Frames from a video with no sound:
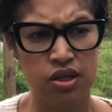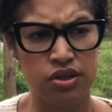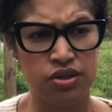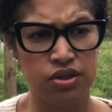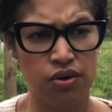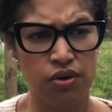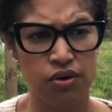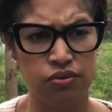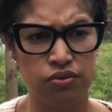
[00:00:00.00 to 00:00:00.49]

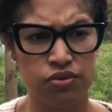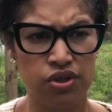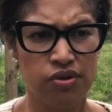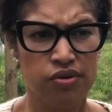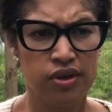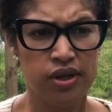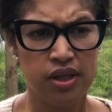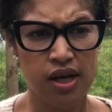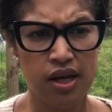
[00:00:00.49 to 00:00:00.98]
So
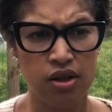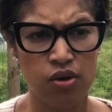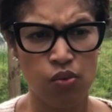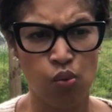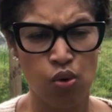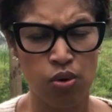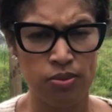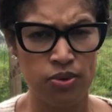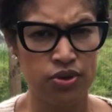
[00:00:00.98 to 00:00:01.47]
generally a lot of the
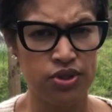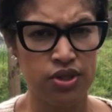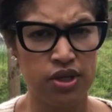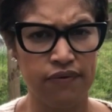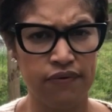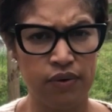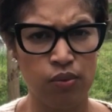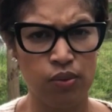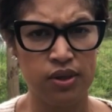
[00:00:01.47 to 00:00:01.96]
warmer
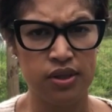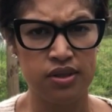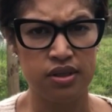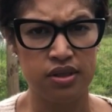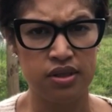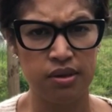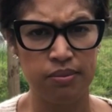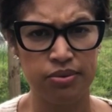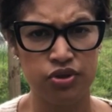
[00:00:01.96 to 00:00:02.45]
stuff, it wants
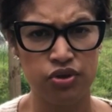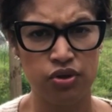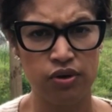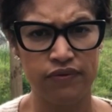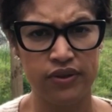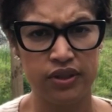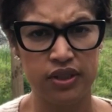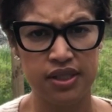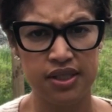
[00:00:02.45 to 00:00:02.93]
a temperature
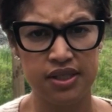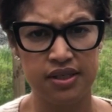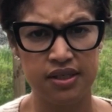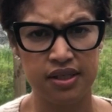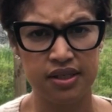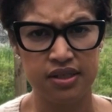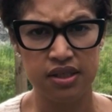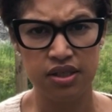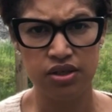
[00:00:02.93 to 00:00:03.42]
of at least
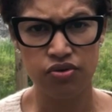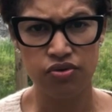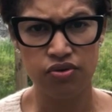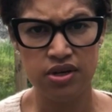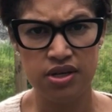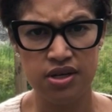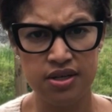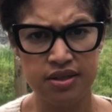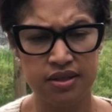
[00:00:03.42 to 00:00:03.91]
60
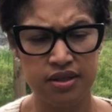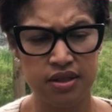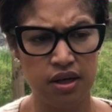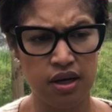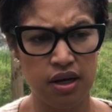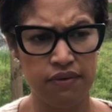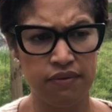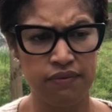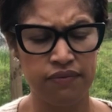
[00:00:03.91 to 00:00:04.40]
degrees
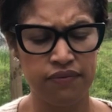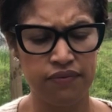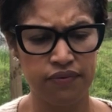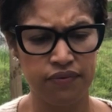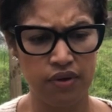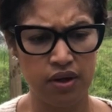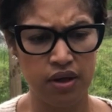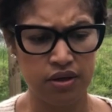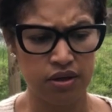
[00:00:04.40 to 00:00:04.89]

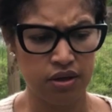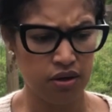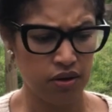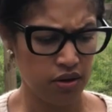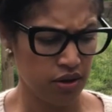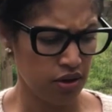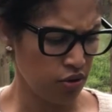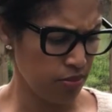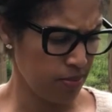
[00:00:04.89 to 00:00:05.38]
of, you
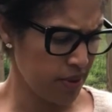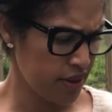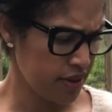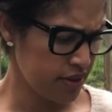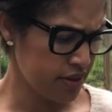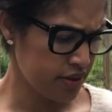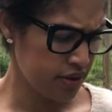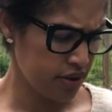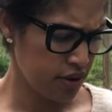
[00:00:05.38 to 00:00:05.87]
know, in your
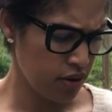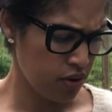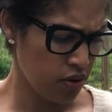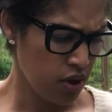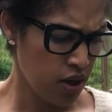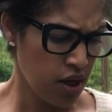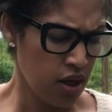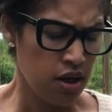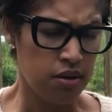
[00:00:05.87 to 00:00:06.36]
bed.
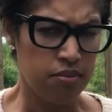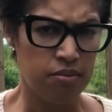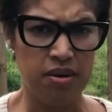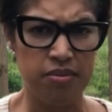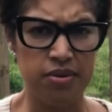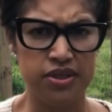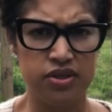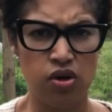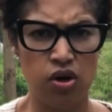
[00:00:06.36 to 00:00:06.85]
So
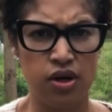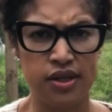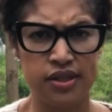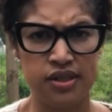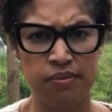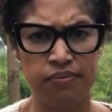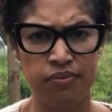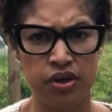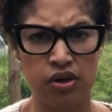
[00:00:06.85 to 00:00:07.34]
maybe starting
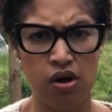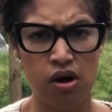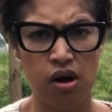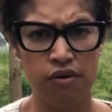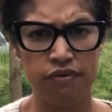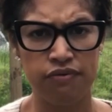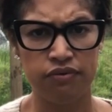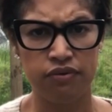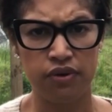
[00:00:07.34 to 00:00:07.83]
something
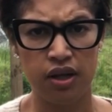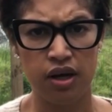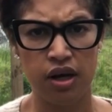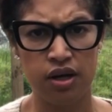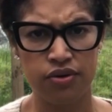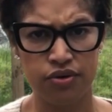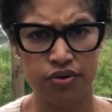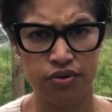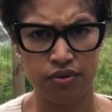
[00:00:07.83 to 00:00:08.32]
off
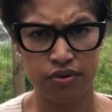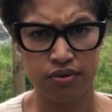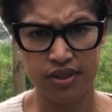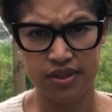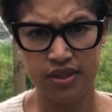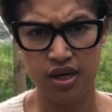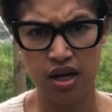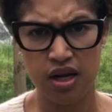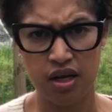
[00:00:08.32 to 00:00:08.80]
under
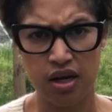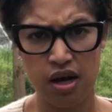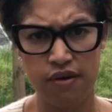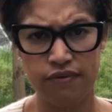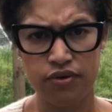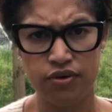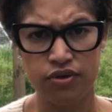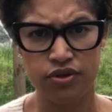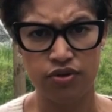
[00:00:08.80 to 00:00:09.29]
this kind of
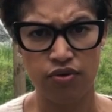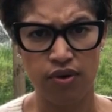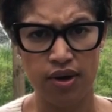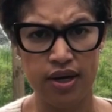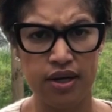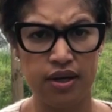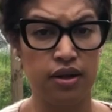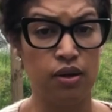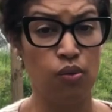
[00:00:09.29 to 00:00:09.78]
cover is
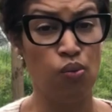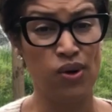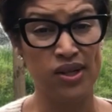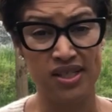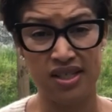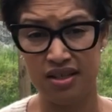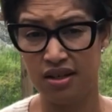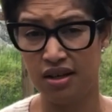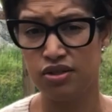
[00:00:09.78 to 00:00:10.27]
great. And then
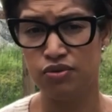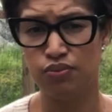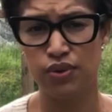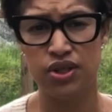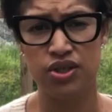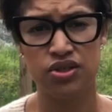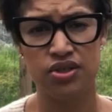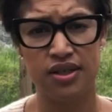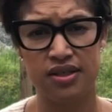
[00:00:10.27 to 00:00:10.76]
once it does
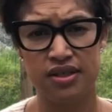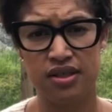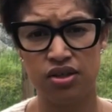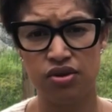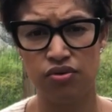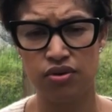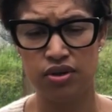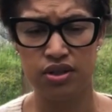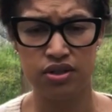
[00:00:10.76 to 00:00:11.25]
reach 60
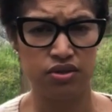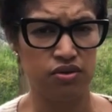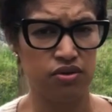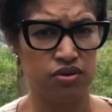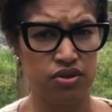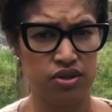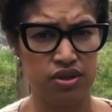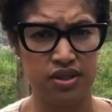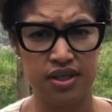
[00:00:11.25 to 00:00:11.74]
degrees, you
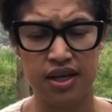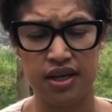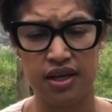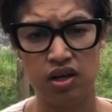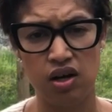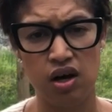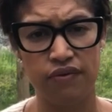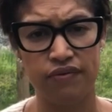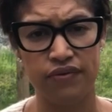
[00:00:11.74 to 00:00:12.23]
can just
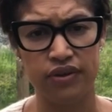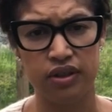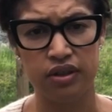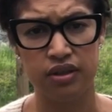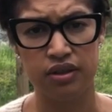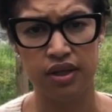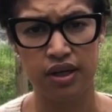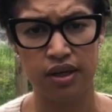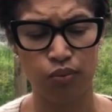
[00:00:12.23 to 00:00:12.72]
take it off
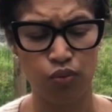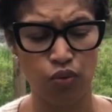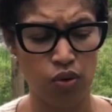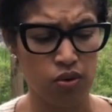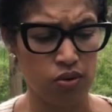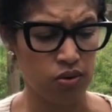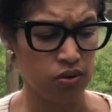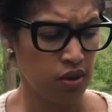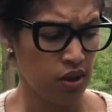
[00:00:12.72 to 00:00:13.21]
and let them
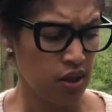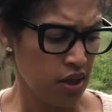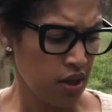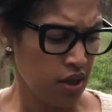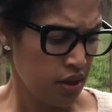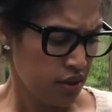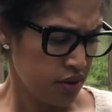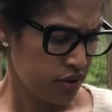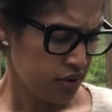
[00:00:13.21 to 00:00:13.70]
roll.
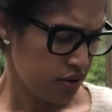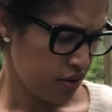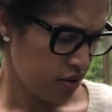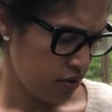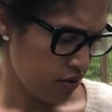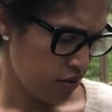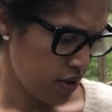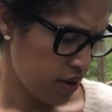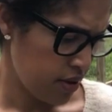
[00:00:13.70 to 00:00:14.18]

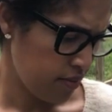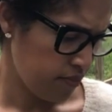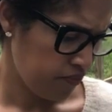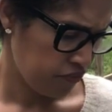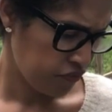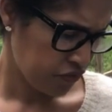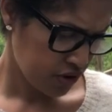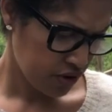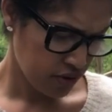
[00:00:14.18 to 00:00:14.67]
So,
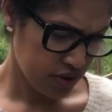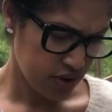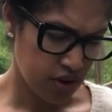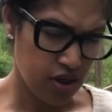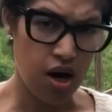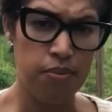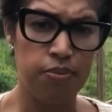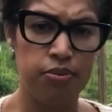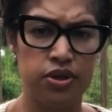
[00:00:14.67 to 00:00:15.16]
um, so it's
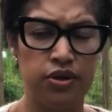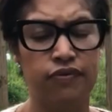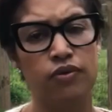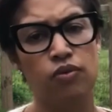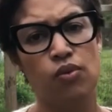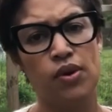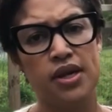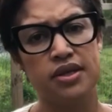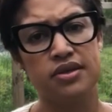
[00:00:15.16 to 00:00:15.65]
a couple
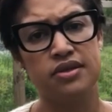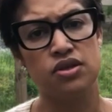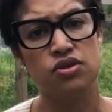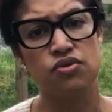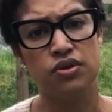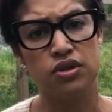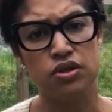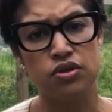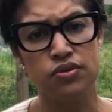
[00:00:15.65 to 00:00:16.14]
different ways that
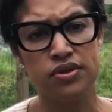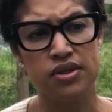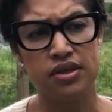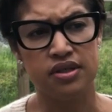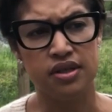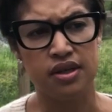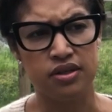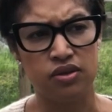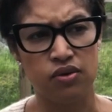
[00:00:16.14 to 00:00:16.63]
you can use
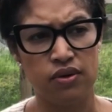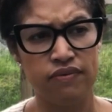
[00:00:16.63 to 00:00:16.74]
these things.